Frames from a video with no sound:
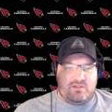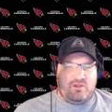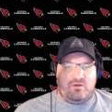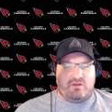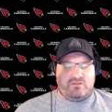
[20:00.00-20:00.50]

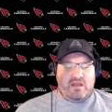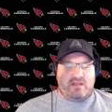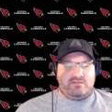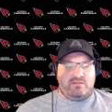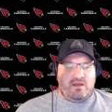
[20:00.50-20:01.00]
York
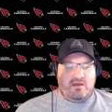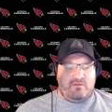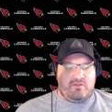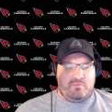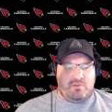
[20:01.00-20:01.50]
Jets uh,
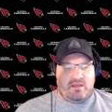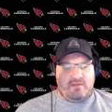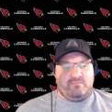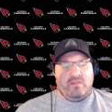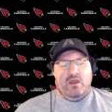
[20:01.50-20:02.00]
they're
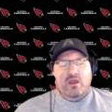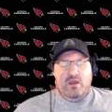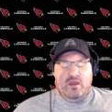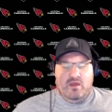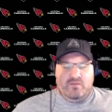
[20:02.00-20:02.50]
playing.
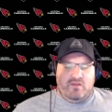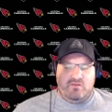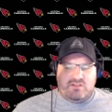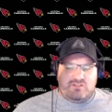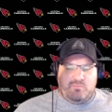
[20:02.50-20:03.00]
The other
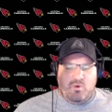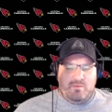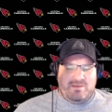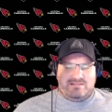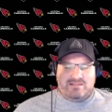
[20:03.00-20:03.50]

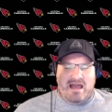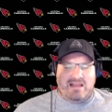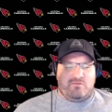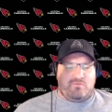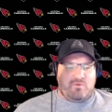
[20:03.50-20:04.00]
disappointment is
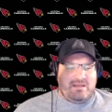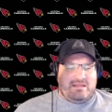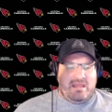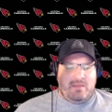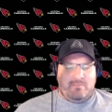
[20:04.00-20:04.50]
lack of running
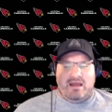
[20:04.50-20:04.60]
game.